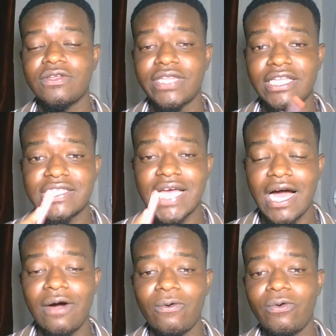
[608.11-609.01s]
That's
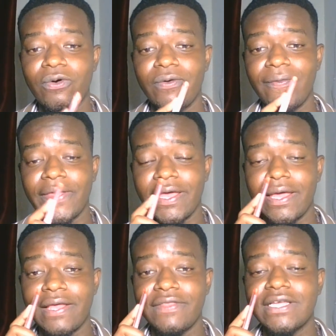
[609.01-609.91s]
how the
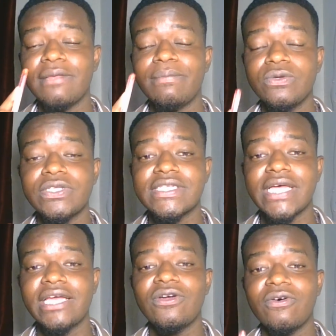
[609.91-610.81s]
beauty
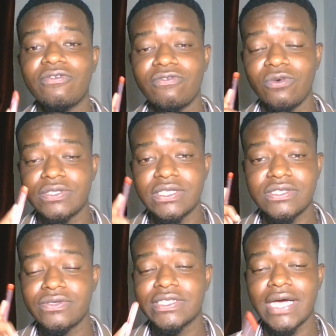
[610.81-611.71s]
side of losing
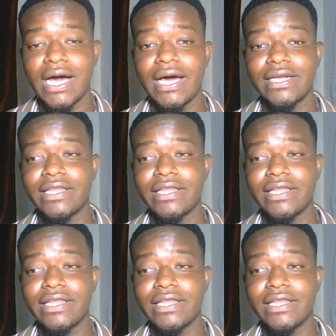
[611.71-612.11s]
streaks are.